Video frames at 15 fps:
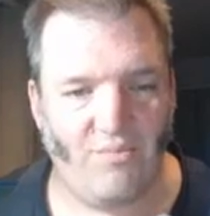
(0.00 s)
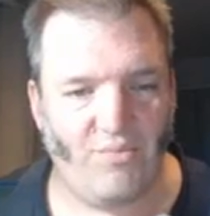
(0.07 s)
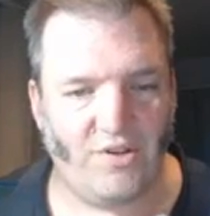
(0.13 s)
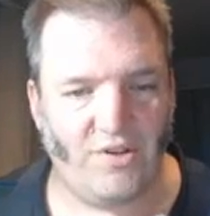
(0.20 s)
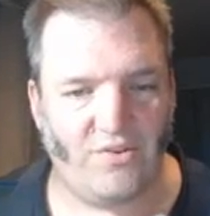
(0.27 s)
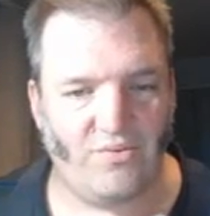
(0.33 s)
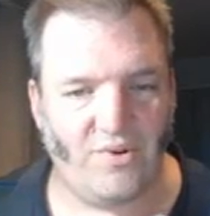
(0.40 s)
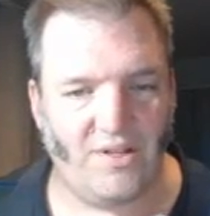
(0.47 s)
But
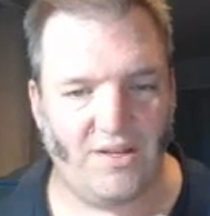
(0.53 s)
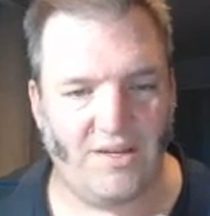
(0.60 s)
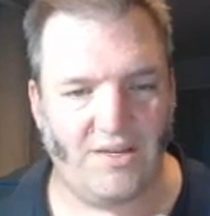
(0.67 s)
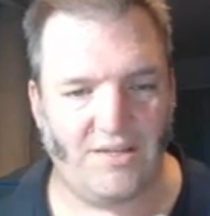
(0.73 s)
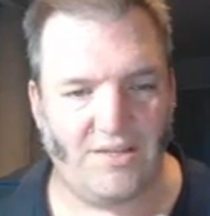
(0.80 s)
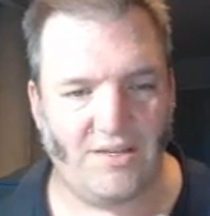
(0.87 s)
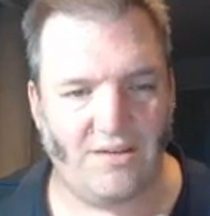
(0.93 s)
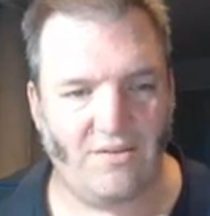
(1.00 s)
it's really
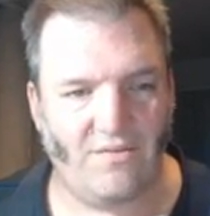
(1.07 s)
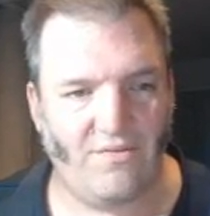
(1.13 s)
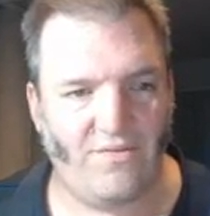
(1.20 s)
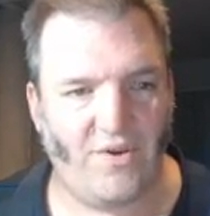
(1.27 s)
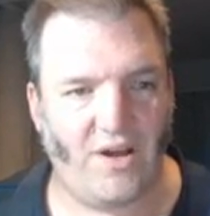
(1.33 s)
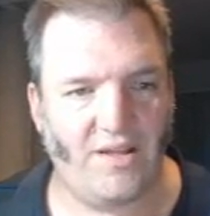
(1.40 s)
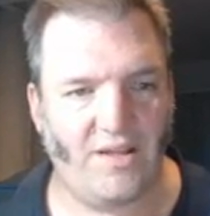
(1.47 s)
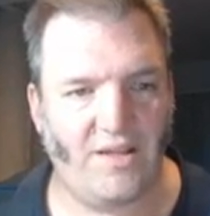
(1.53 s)
easy.
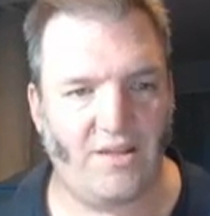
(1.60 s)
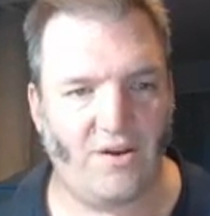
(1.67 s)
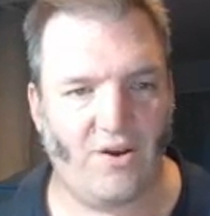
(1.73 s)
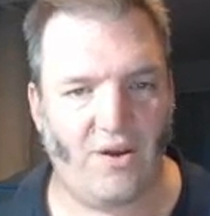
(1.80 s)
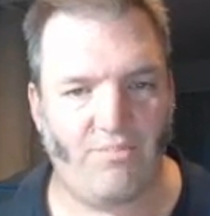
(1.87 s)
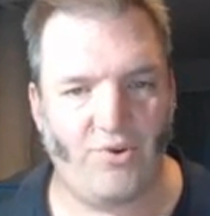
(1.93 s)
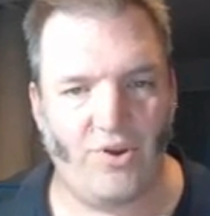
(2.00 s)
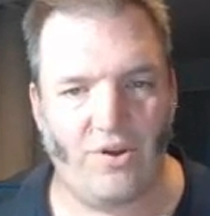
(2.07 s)
Finally, the
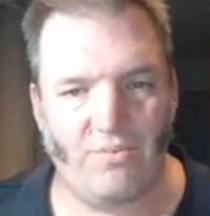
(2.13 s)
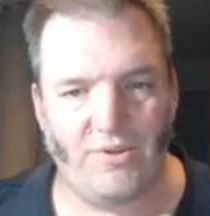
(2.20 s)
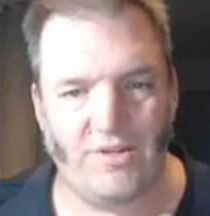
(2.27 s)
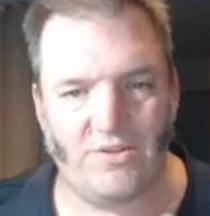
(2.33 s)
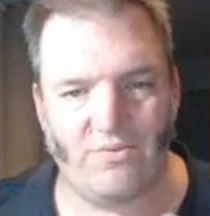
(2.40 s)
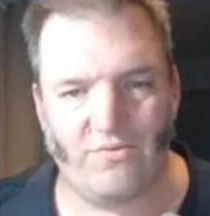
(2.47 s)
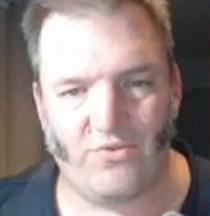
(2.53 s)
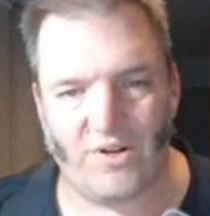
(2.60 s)

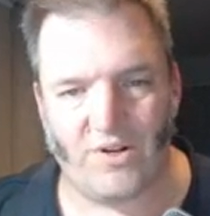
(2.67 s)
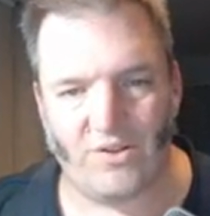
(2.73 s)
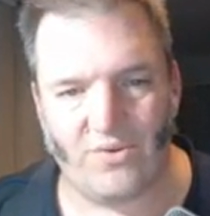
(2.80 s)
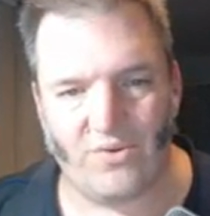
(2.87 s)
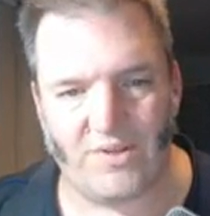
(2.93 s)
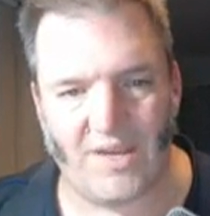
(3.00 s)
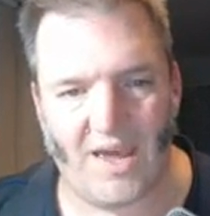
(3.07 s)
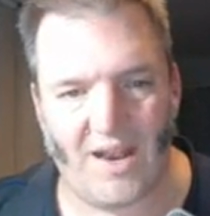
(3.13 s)
hyperbolas we've already
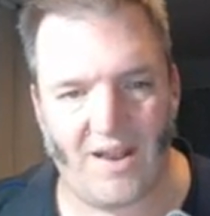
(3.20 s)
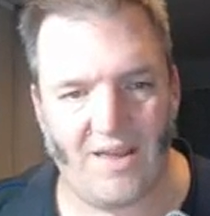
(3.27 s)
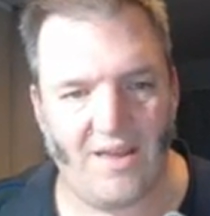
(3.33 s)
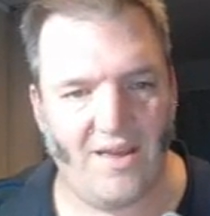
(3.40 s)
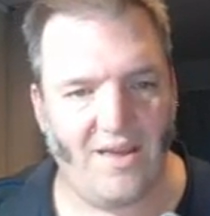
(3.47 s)
looked at.